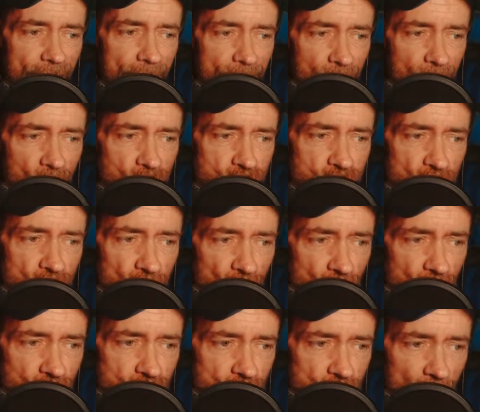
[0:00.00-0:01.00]
music
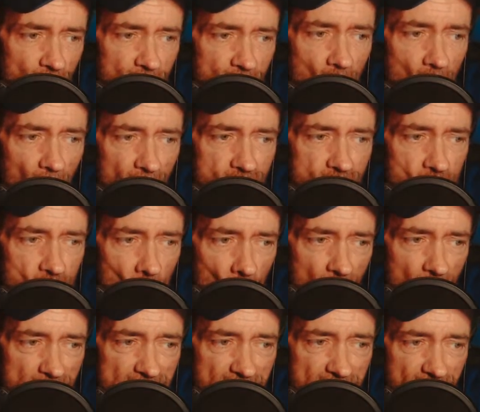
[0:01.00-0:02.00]
is not a
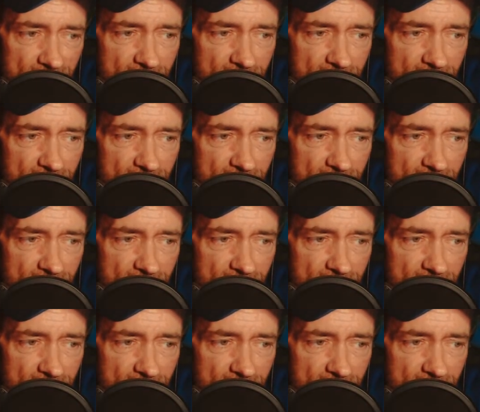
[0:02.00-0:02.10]
toy,